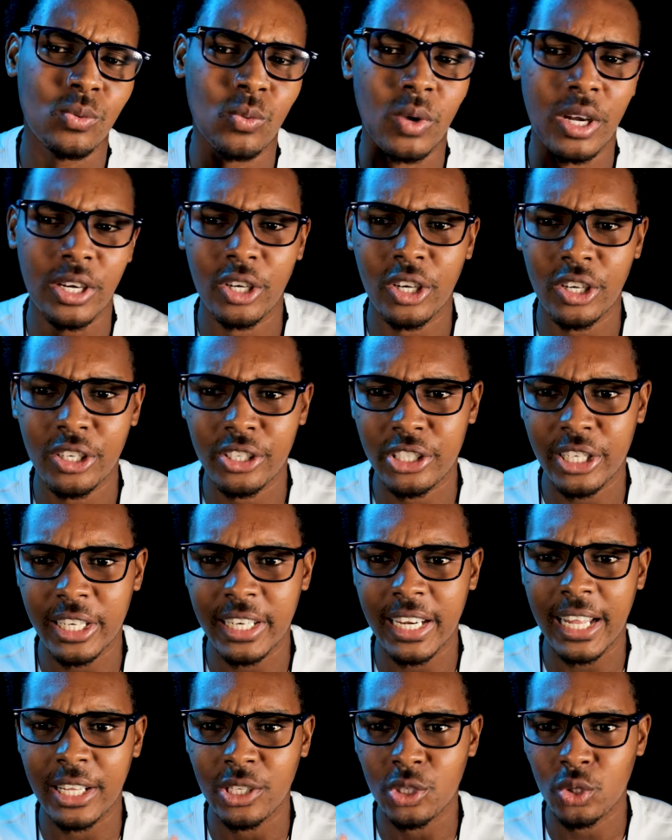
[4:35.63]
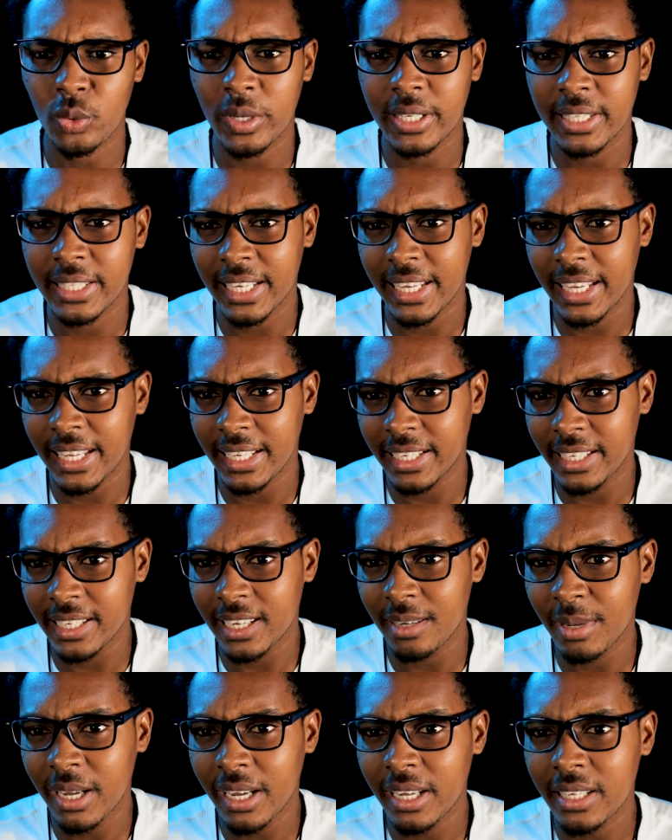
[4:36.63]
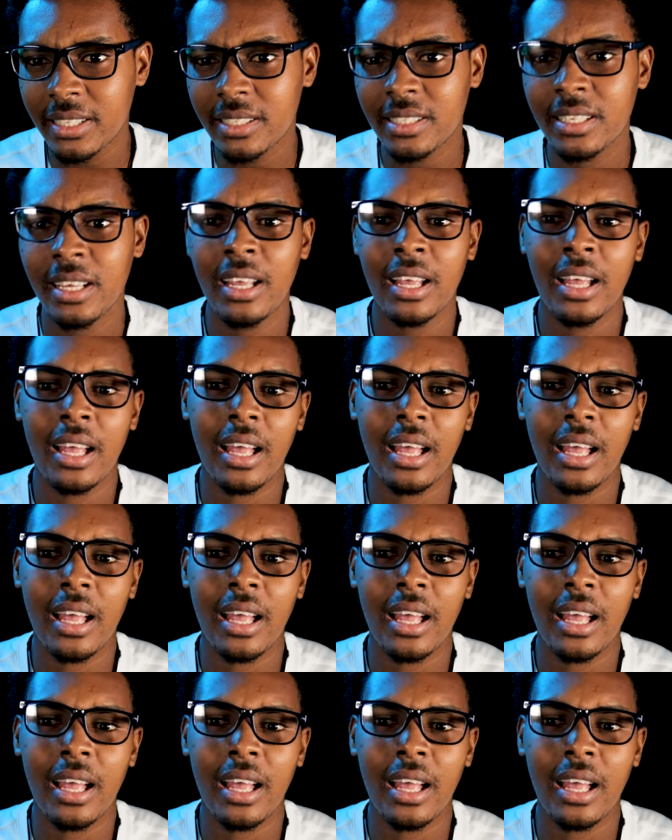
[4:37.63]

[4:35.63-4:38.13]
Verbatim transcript: 128 gigabytes